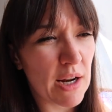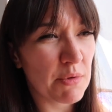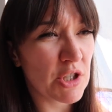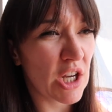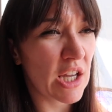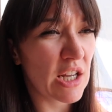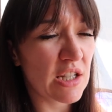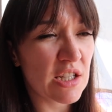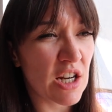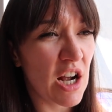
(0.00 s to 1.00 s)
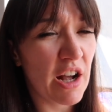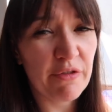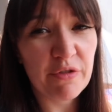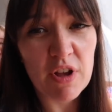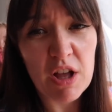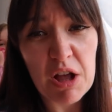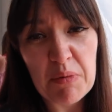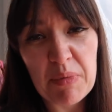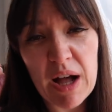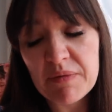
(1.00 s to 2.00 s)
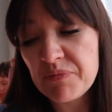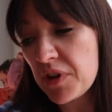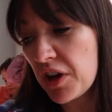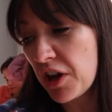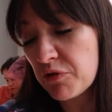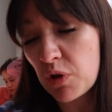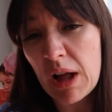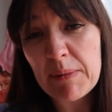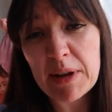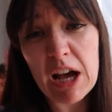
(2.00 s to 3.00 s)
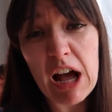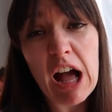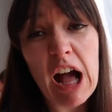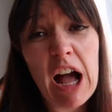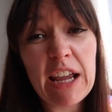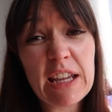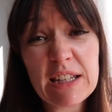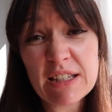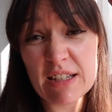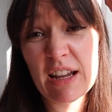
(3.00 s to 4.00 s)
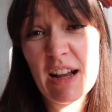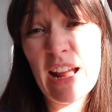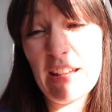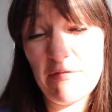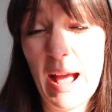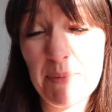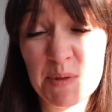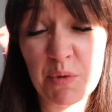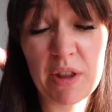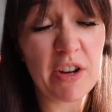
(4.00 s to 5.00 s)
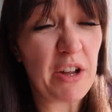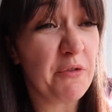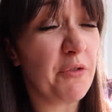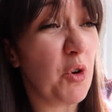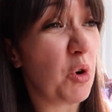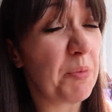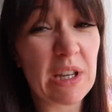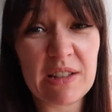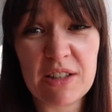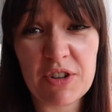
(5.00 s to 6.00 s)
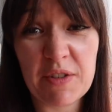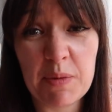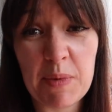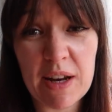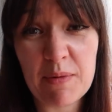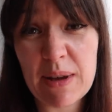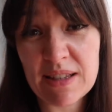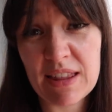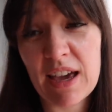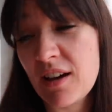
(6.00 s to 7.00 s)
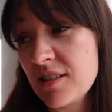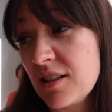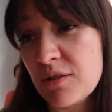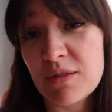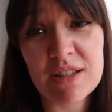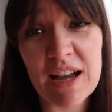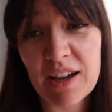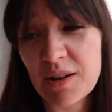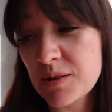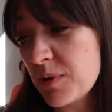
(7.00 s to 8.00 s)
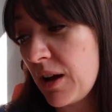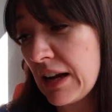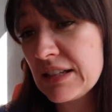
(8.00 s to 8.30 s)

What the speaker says: had it with chicken and stuff. But overall, I mean, I eat wraps with knife and fork because it drives me mad how messy they are. So the tacos were, I